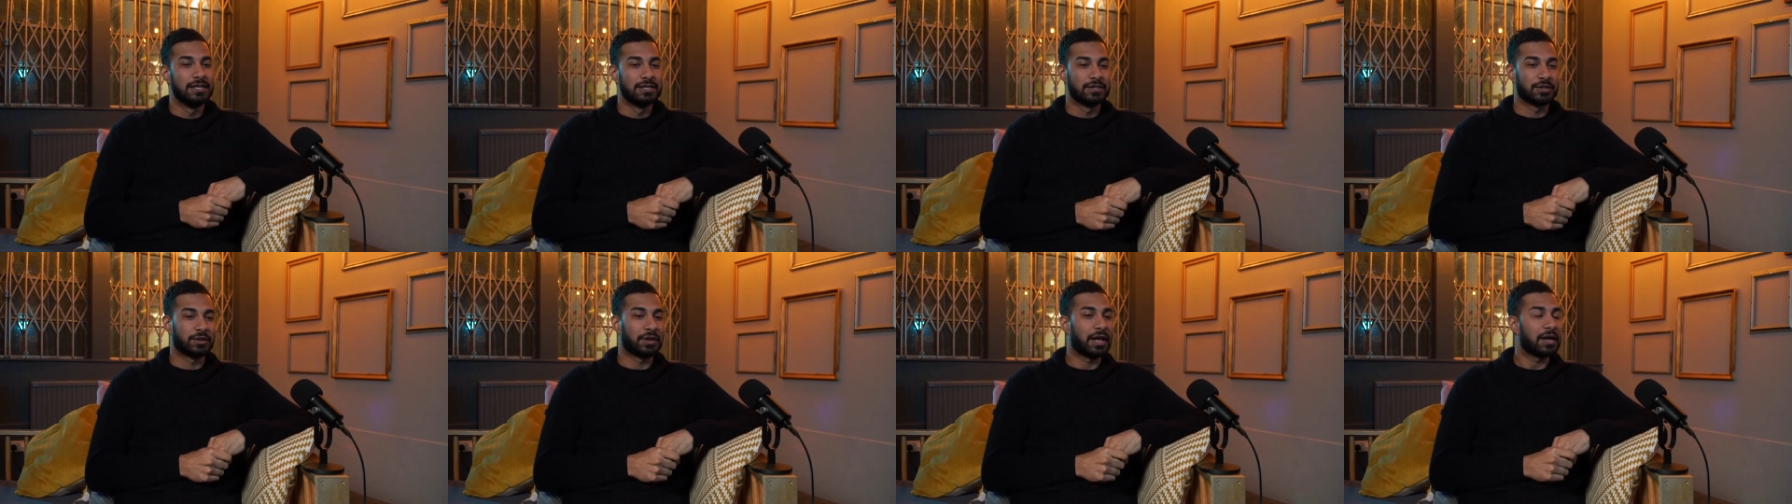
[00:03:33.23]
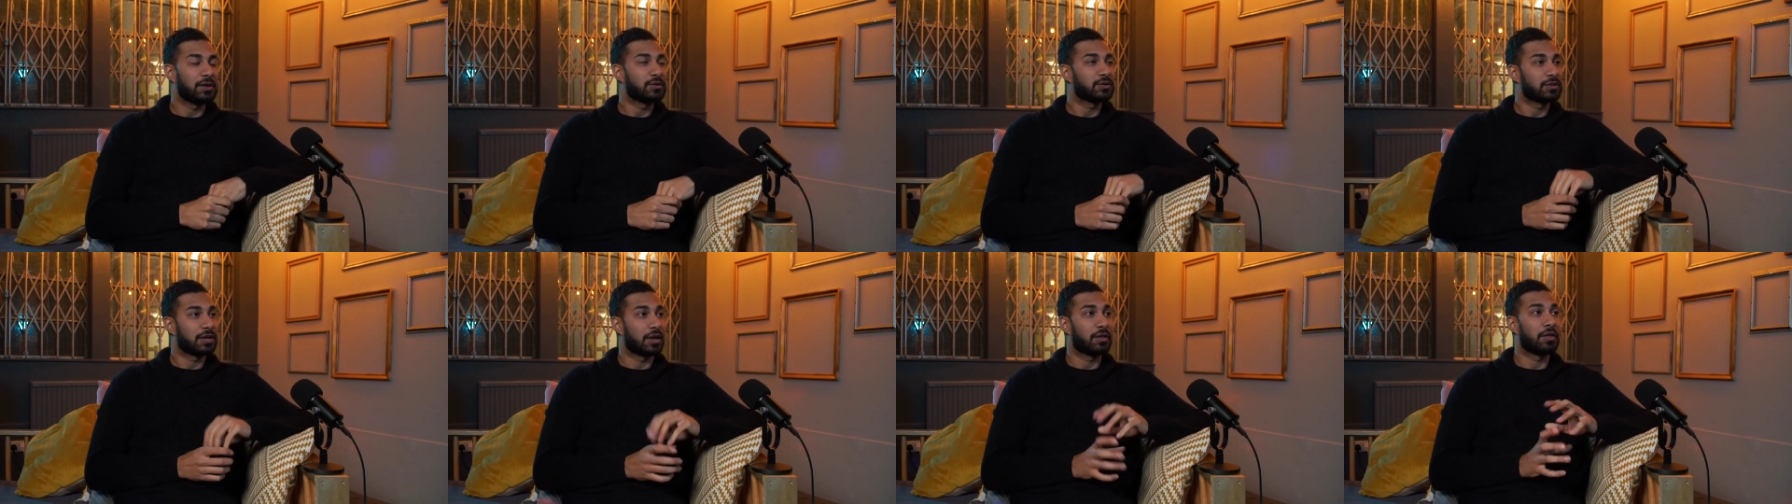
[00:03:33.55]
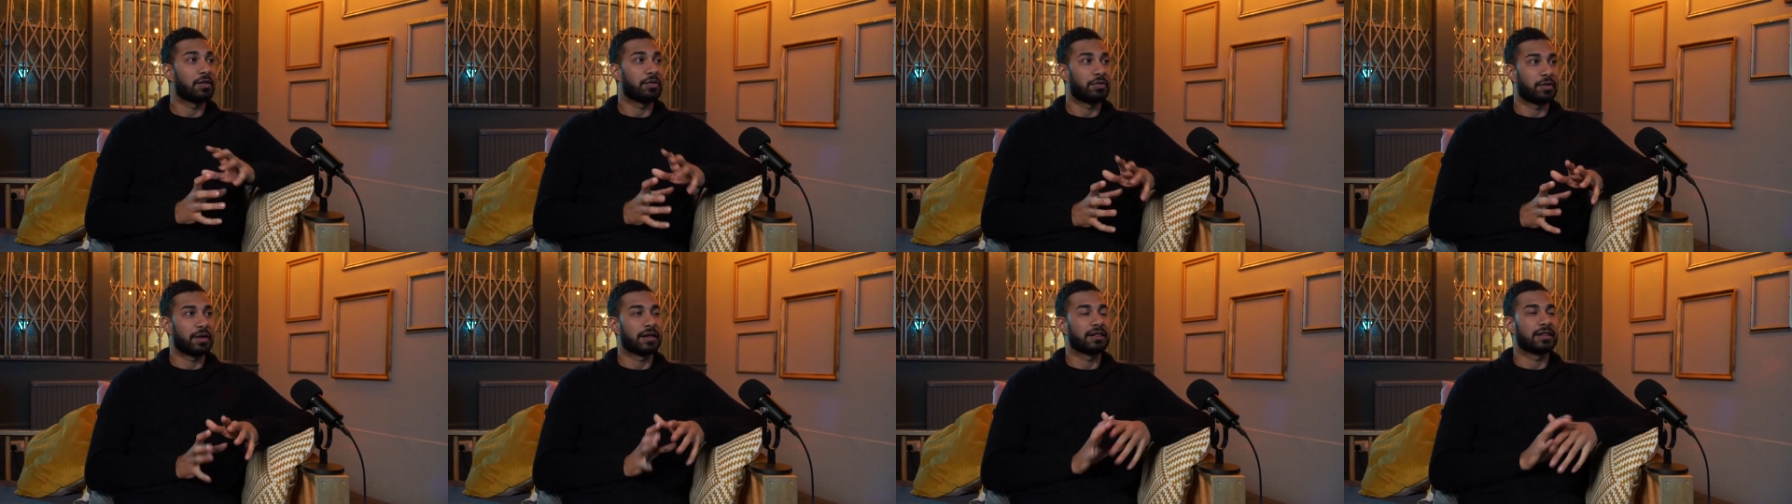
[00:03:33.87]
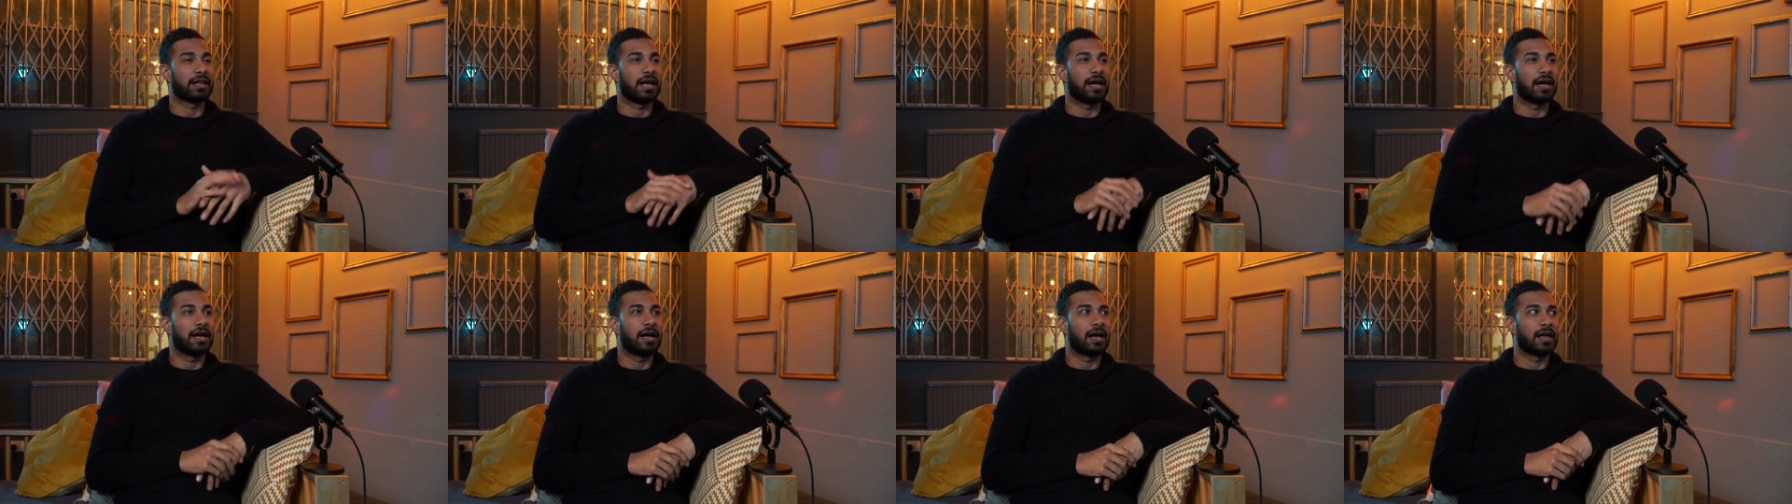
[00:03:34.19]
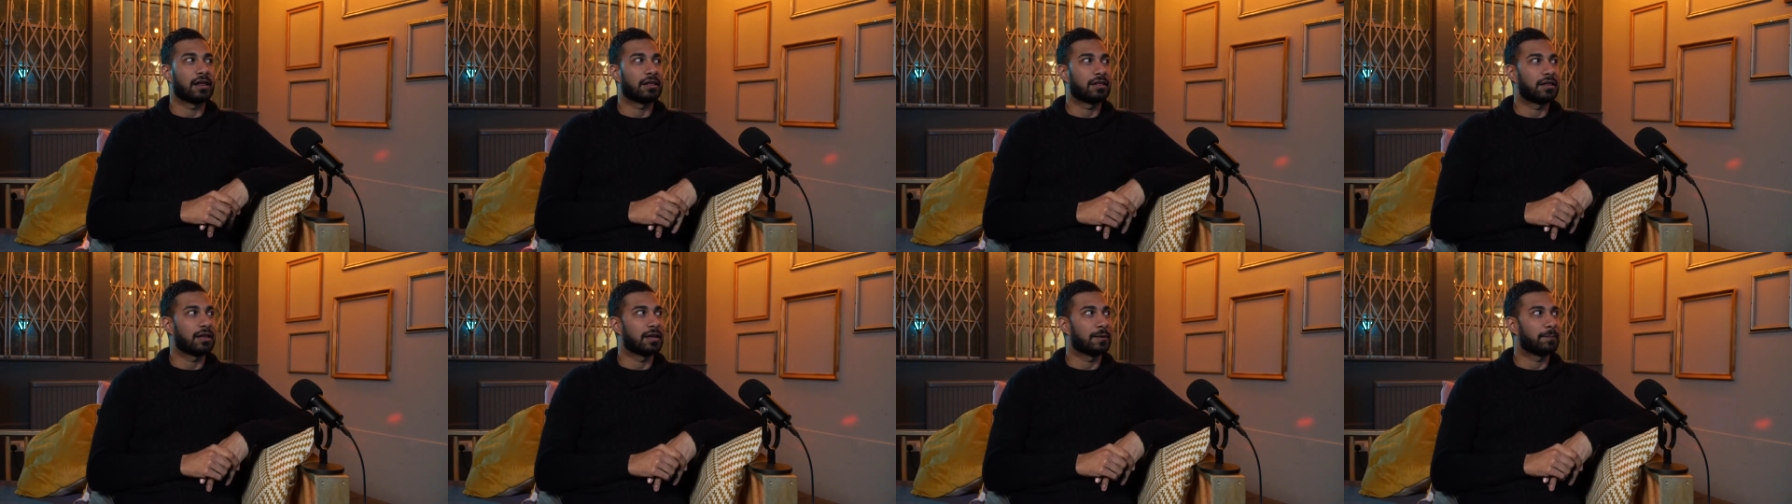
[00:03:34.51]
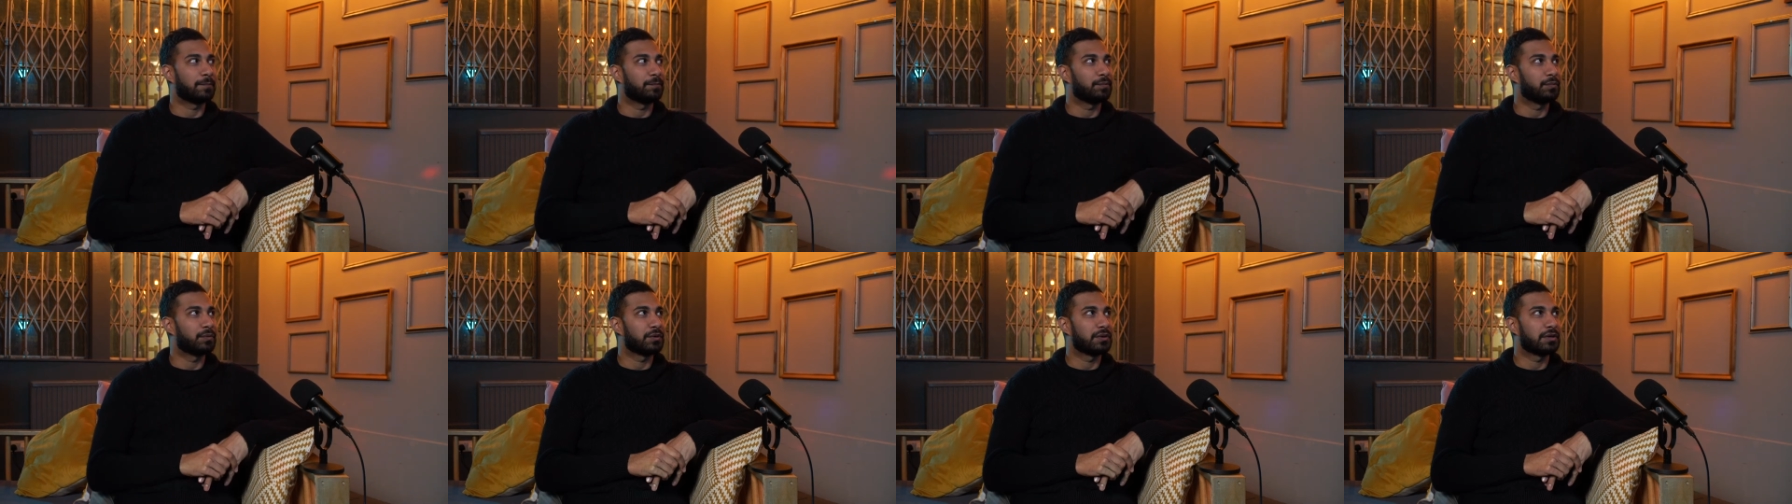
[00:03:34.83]
So that was another thing that I think
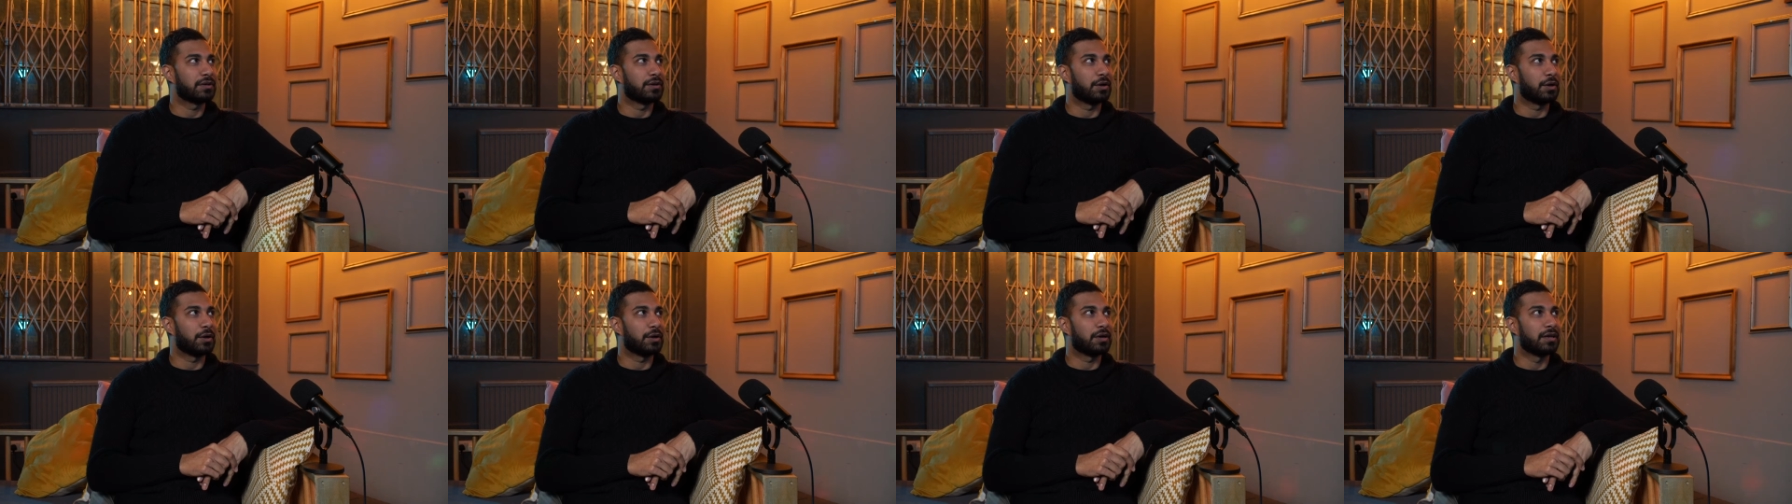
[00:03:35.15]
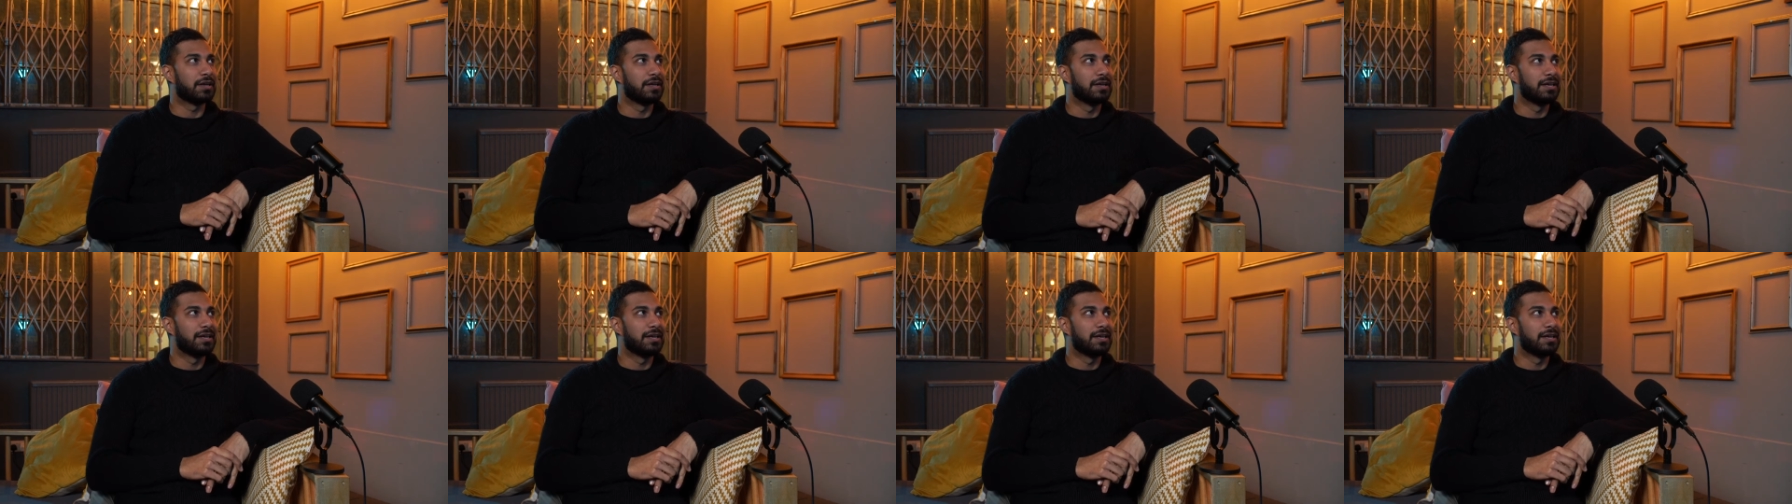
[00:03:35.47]
you know you